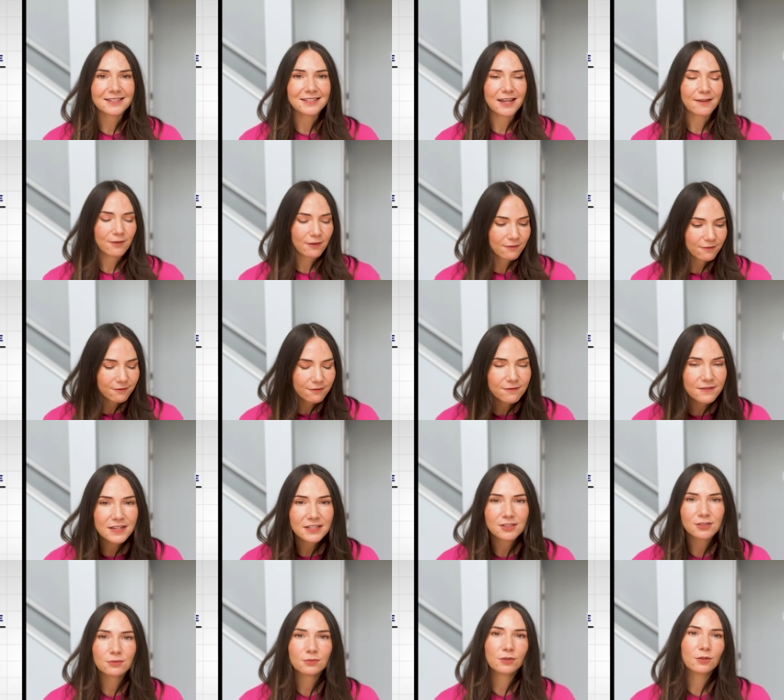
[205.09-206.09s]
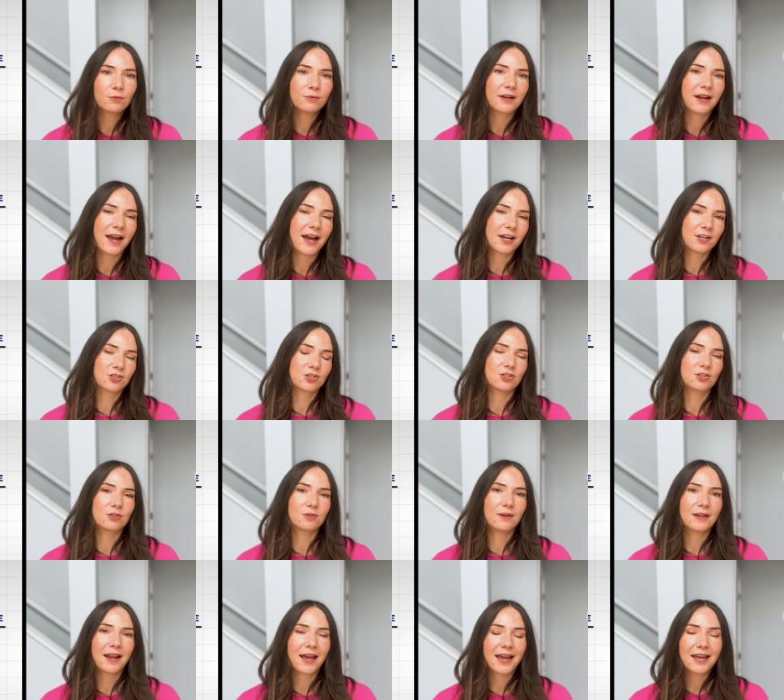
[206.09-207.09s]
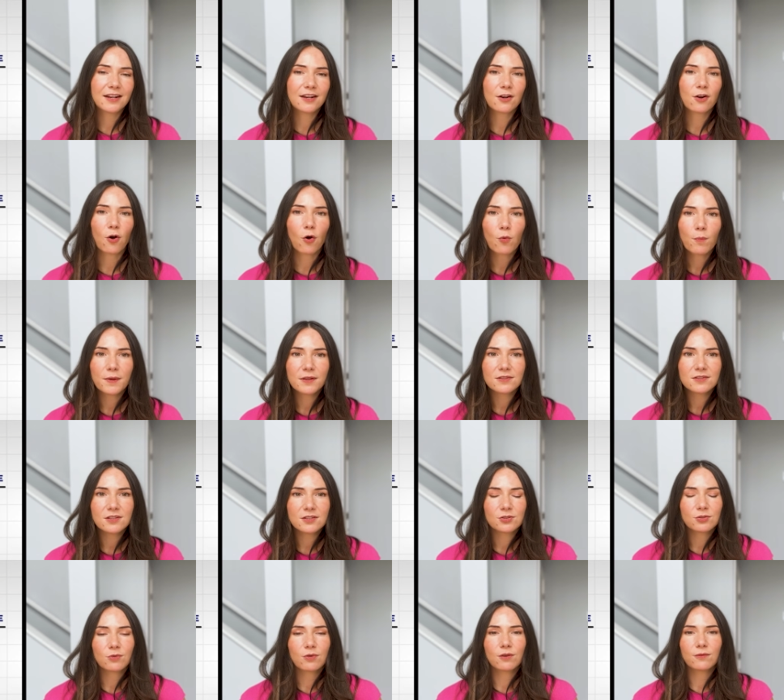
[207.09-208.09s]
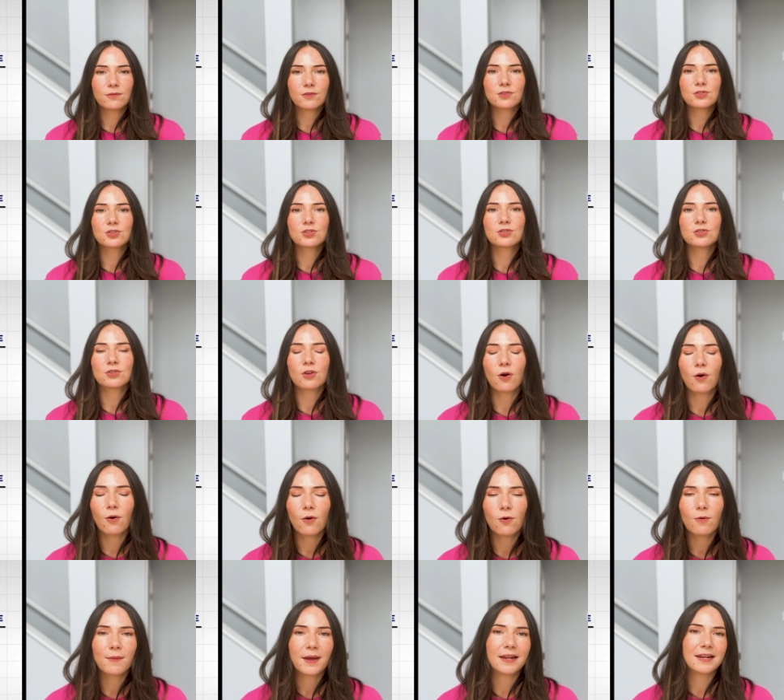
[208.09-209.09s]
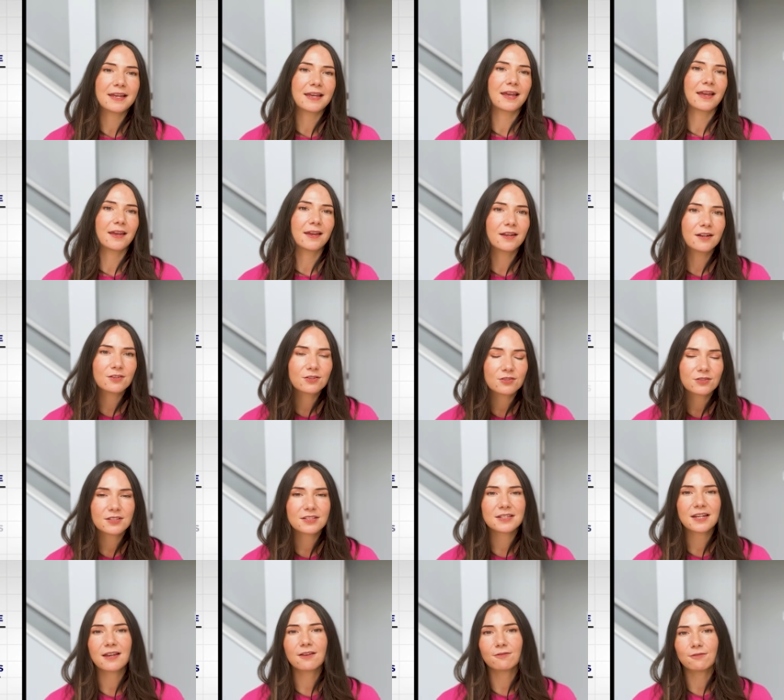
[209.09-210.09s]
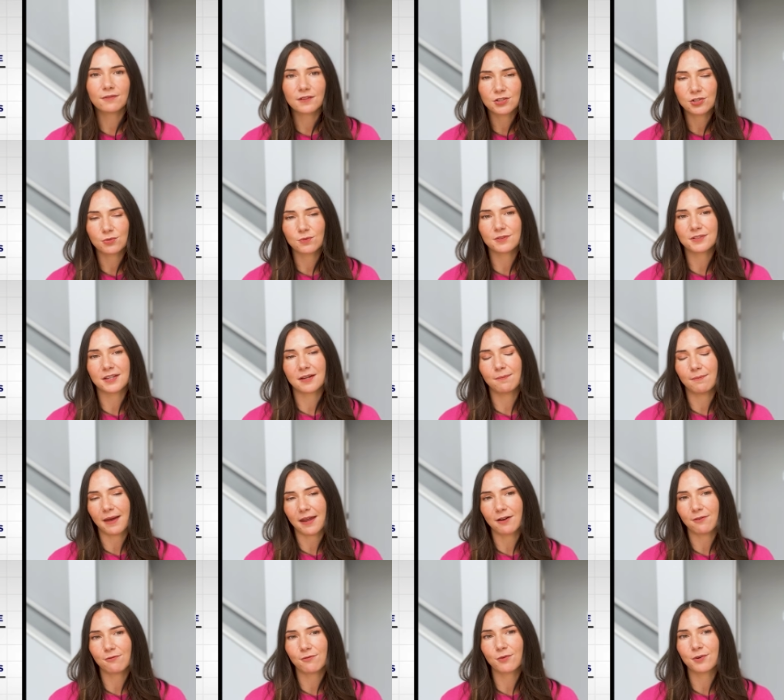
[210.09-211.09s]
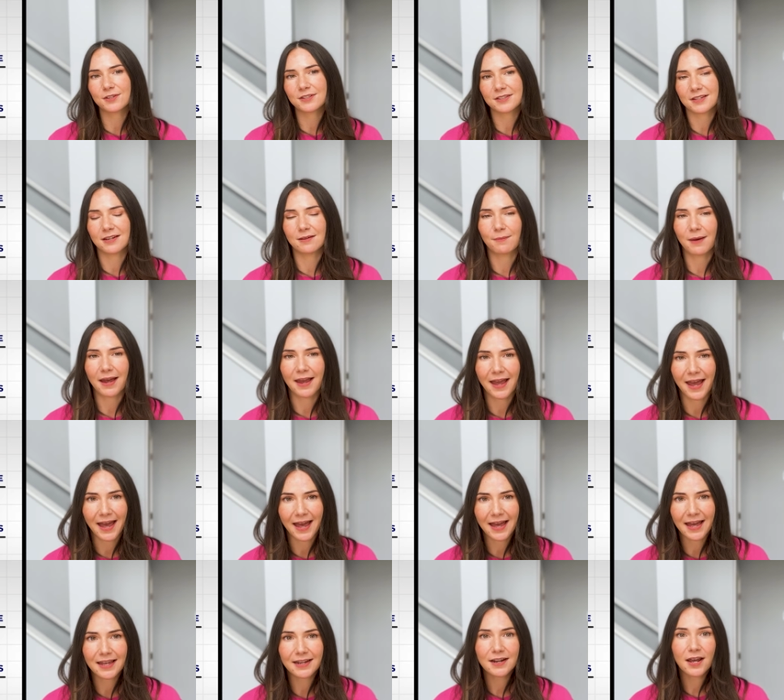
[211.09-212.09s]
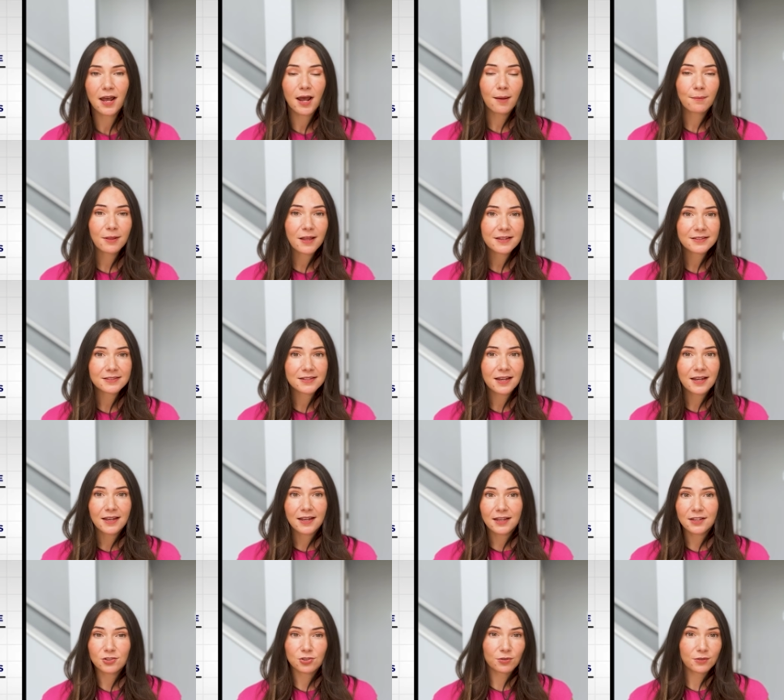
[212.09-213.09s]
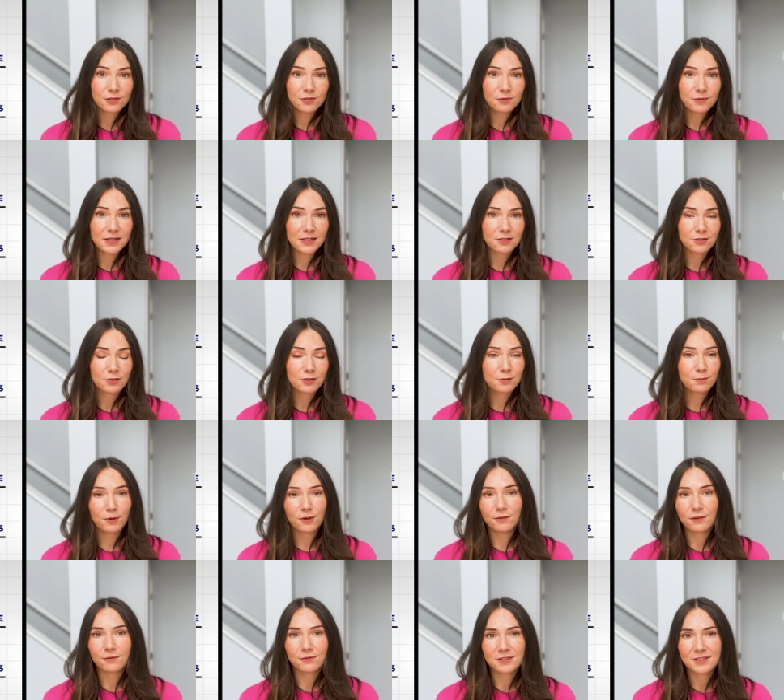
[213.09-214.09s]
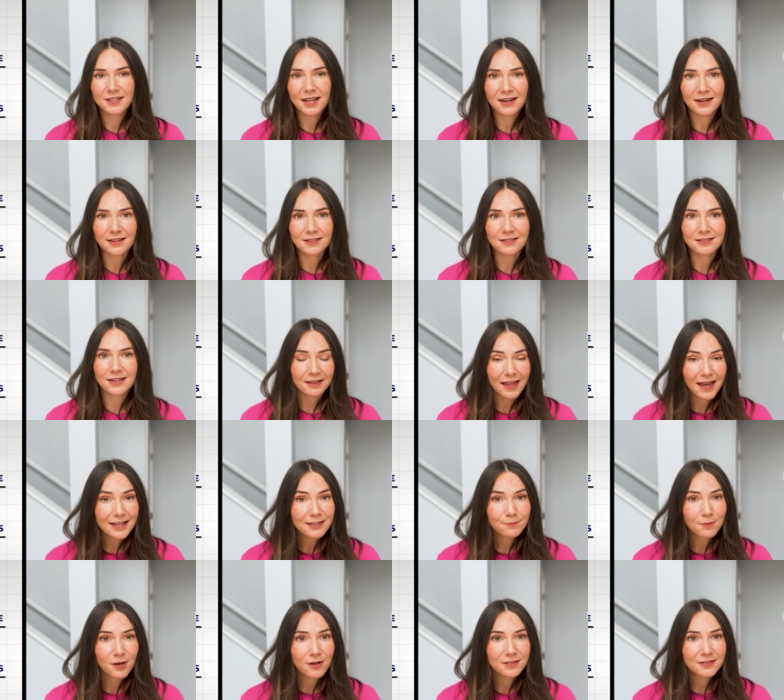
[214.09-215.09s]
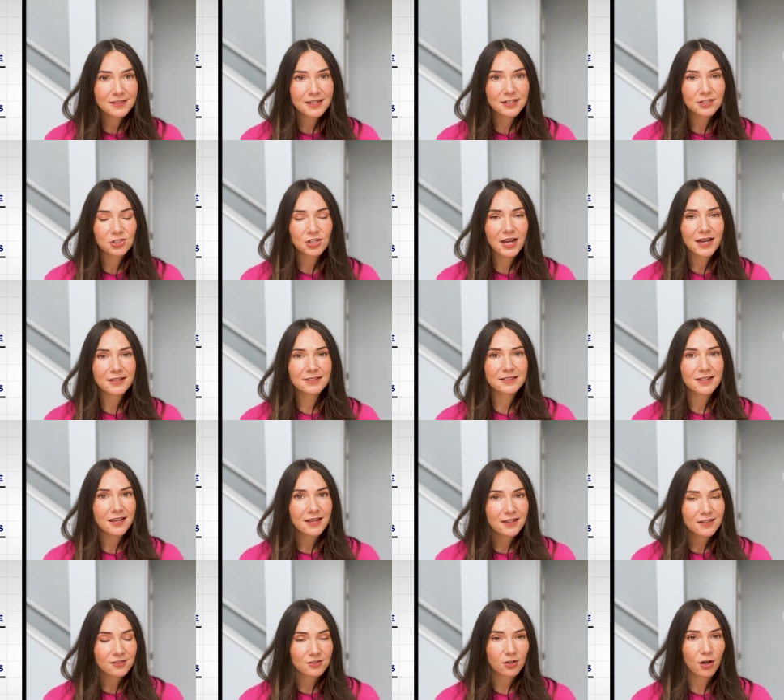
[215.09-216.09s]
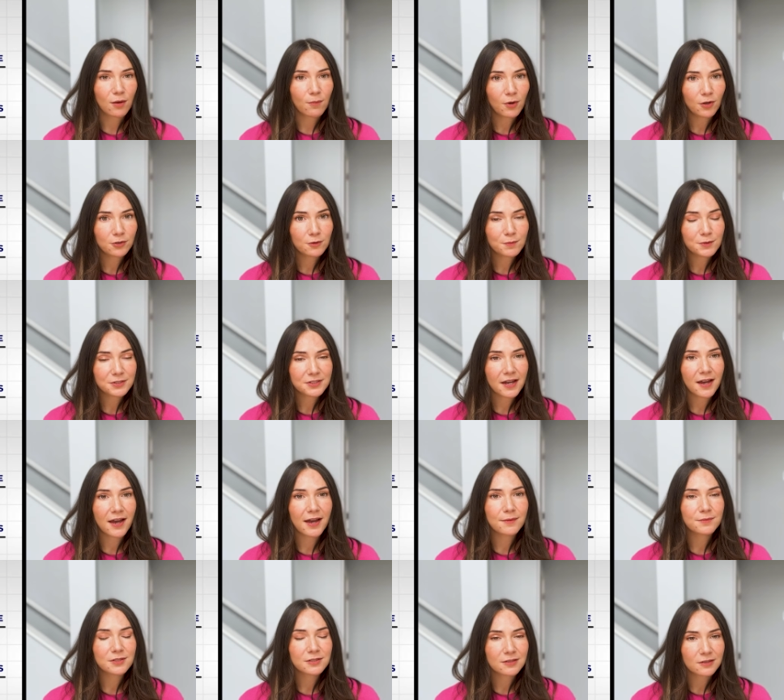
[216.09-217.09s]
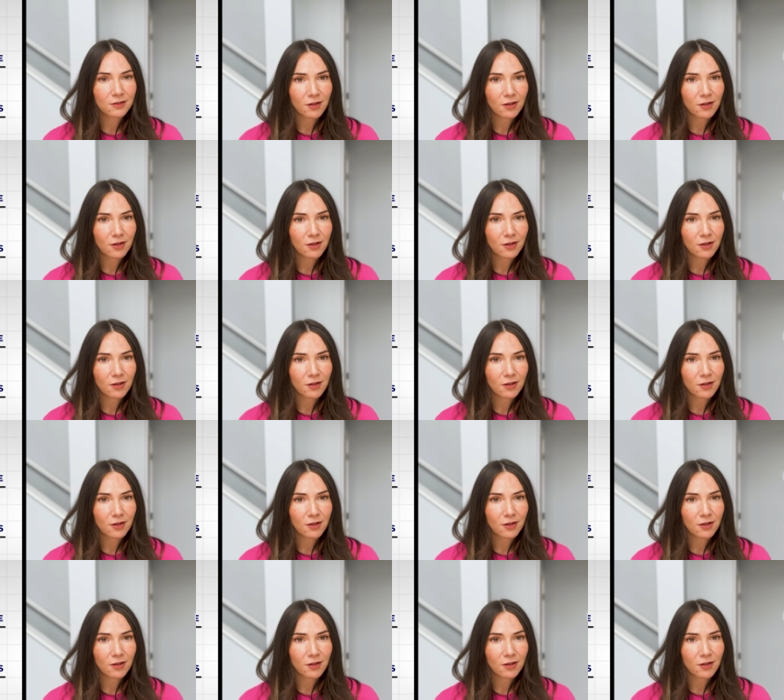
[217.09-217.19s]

I have a visceral reaction to it, and it opens the door for so many interesting visuals and metaphors in my ad. Plus, it's short and sweet, so it's perfect for statics. Last box that it checks, saw it multiple times.